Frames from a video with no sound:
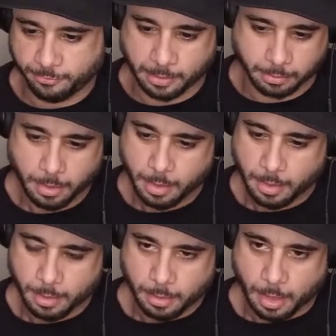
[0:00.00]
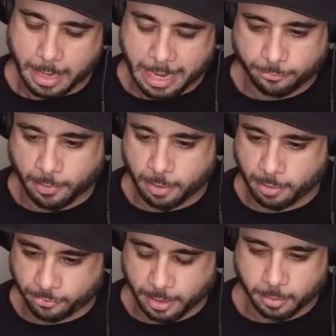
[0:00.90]
In fact, as far
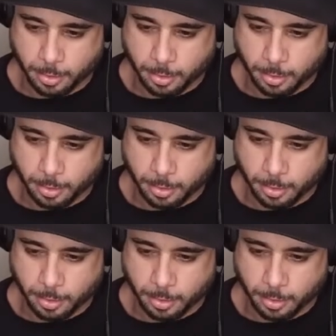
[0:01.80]
as